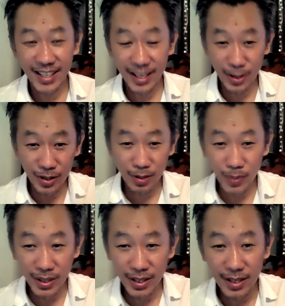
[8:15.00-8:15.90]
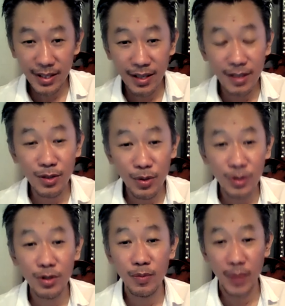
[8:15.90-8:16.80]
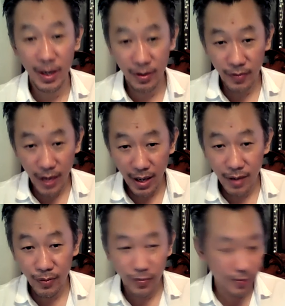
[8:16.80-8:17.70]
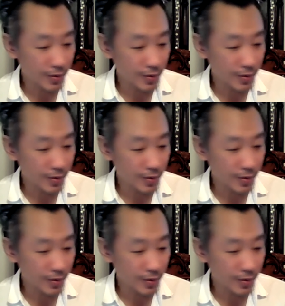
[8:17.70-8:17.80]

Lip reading: Inauspicious is also part of life.